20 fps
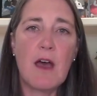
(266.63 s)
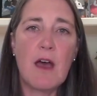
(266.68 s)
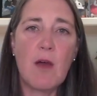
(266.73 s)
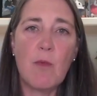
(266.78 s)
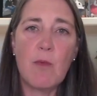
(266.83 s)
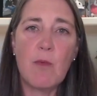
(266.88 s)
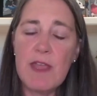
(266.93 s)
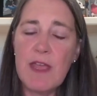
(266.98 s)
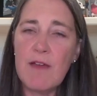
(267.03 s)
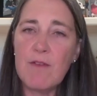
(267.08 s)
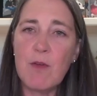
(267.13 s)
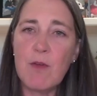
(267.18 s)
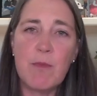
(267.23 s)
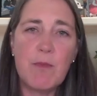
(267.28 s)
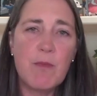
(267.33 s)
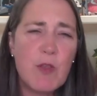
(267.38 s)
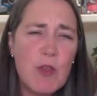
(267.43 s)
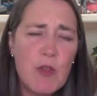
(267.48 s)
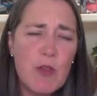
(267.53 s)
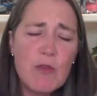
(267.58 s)
We have a
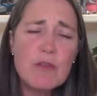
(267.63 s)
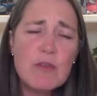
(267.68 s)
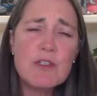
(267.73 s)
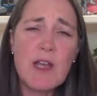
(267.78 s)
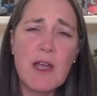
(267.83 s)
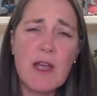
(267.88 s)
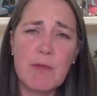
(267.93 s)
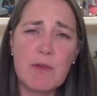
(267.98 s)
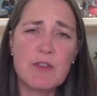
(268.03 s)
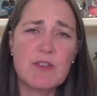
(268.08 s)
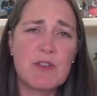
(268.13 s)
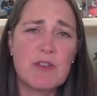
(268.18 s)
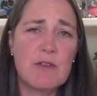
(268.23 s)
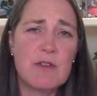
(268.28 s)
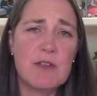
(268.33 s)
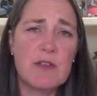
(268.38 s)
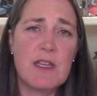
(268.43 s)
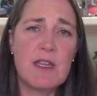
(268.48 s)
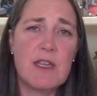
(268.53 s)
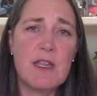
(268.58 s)
huge
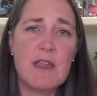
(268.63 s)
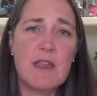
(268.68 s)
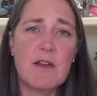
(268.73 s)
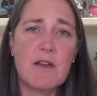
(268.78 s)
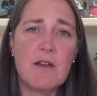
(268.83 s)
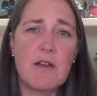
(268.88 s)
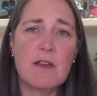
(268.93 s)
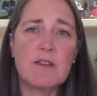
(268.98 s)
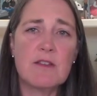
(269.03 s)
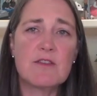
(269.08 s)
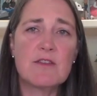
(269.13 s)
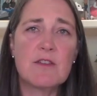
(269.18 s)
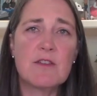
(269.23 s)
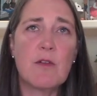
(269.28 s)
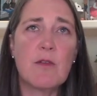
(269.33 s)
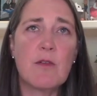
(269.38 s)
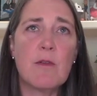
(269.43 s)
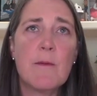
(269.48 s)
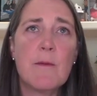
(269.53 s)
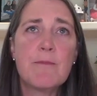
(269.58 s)
opportunity here. And
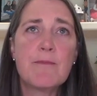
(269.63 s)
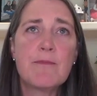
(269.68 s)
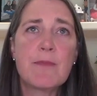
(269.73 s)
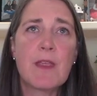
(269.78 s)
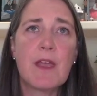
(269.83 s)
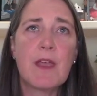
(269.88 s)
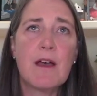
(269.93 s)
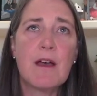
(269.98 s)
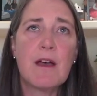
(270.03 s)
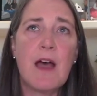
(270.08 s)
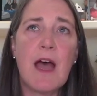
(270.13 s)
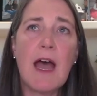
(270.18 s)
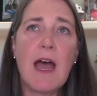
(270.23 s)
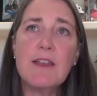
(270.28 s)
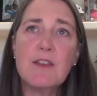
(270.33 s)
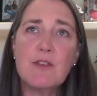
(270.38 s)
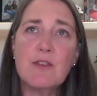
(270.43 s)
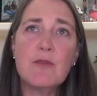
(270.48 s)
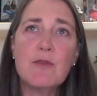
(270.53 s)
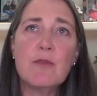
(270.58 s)
so I
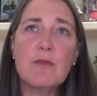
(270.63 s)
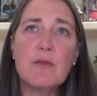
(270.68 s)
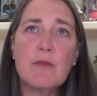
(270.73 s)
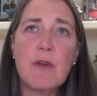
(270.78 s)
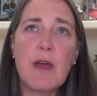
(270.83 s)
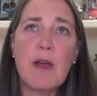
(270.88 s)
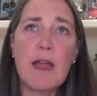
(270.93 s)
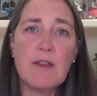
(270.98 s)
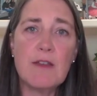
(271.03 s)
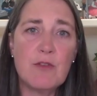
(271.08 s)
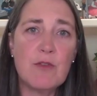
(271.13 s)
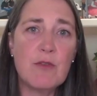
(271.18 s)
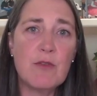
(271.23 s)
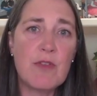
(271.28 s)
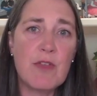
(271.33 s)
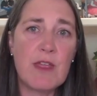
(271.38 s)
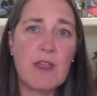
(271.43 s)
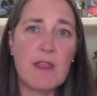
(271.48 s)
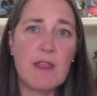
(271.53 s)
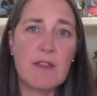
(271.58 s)
do
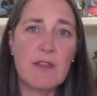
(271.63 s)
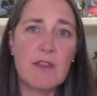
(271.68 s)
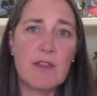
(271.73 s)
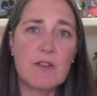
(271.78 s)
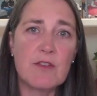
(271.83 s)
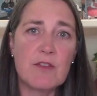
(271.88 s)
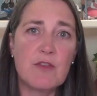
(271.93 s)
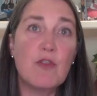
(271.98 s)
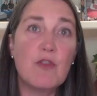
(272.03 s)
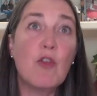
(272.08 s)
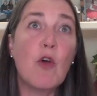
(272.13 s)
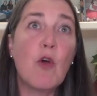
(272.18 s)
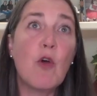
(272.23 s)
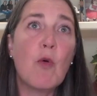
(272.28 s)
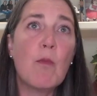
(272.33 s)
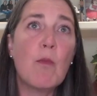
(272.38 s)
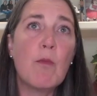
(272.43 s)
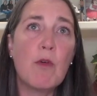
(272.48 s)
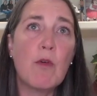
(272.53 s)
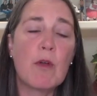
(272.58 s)
think there's no
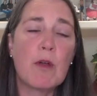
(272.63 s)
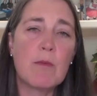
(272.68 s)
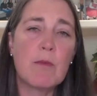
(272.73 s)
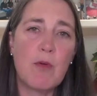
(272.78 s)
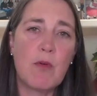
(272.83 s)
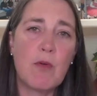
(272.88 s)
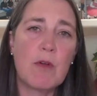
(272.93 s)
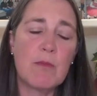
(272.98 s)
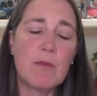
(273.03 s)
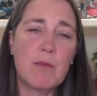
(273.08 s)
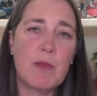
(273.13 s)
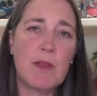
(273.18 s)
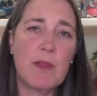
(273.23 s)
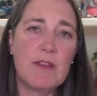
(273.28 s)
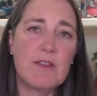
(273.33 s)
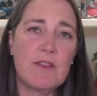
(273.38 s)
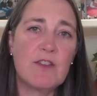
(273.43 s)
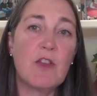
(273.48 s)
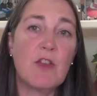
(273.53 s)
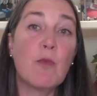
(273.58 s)
more important
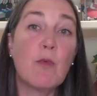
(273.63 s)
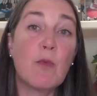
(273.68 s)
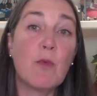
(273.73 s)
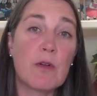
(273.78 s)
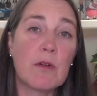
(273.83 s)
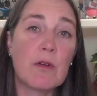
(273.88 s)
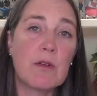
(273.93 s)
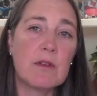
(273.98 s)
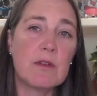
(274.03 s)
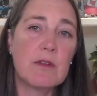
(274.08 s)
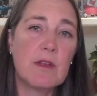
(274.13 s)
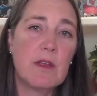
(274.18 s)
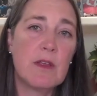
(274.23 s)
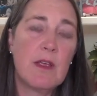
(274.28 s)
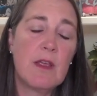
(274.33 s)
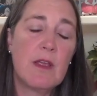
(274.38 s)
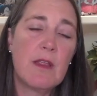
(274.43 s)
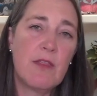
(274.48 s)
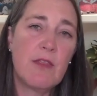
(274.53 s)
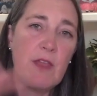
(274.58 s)
place in the world
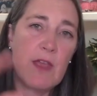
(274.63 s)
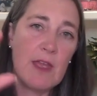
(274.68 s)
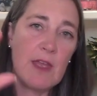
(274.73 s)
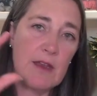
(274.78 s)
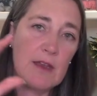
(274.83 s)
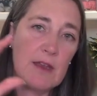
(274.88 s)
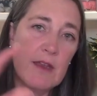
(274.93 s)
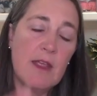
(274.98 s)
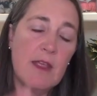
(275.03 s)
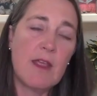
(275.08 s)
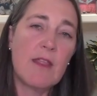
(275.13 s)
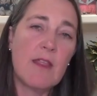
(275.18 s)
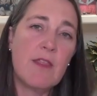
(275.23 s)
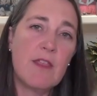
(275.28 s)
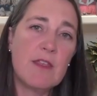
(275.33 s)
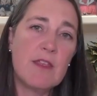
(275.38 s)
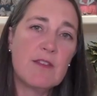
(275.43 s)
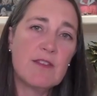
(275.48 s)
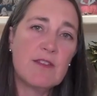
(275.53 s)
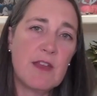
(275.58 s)
than
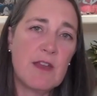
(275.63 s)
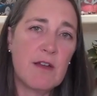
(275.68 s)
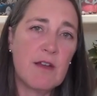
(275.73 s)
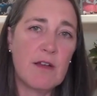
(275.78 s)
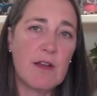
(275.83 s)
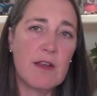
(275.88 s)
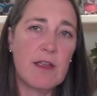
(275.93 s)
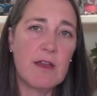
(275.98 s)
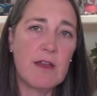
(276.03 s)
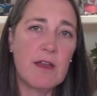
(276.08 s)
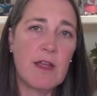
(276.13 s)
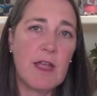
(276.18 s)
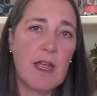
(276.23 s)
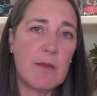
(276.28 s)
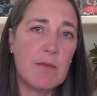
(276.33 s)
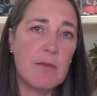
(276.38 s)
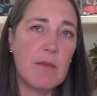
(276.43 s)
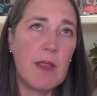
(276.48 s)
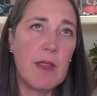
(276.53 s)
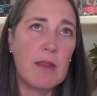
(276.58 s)
this area
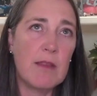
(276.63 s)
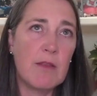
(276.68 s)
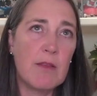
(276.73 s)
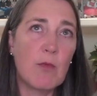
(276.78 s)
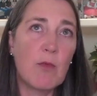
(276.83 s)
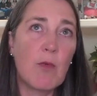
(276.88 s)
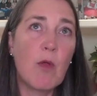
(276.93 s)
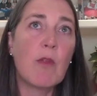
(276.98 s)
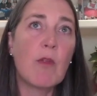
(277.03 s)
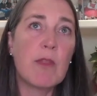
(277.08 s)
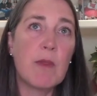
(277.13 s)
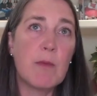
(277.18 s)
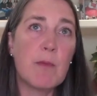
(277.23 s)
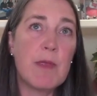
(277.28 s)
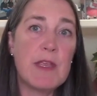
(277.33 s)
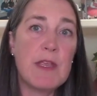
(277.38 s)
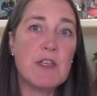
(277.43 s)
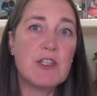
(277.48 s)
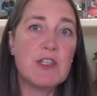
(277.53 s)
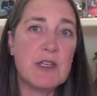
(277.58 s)
and the role that
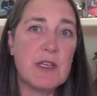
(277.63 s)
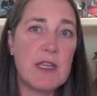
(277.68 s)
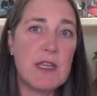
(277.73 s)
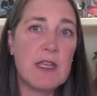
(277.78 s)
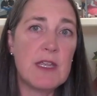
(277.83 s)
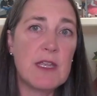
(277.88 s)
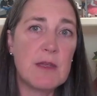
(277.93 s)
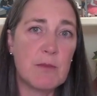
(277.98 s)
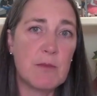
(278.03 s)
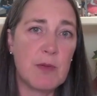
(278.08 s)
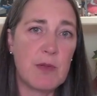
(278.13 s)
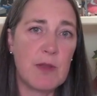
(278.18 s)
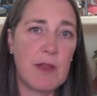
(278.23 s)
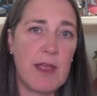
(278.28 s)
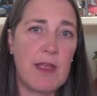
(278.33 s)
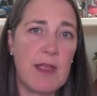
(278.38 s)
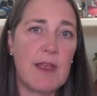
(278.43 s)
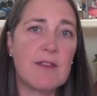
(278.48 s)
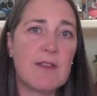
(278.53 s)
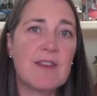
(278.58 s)
PG&E can
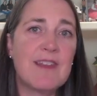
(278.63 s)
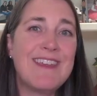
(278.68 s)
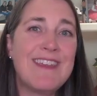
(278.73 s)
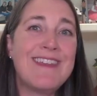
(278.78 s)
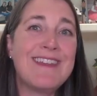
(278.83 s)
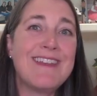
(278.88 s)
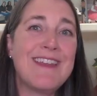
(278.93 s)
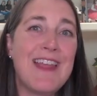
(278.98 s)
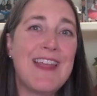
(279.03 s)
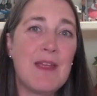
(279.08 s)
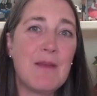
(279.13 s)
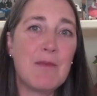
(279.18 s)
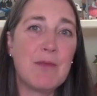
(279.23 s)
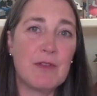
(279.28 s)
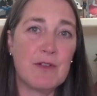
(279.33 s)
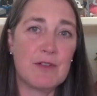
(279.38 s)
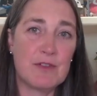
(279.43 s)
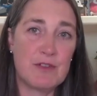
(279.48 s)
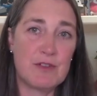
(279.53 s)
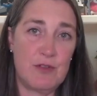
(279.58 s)
play as a key
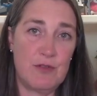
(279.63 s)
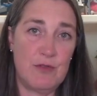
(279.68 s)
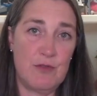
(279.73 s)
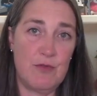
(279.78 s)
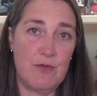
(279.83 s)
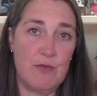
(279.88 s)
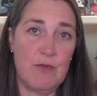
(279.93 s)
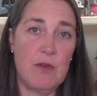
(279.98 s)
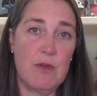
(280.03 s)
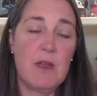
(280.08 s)
enabler to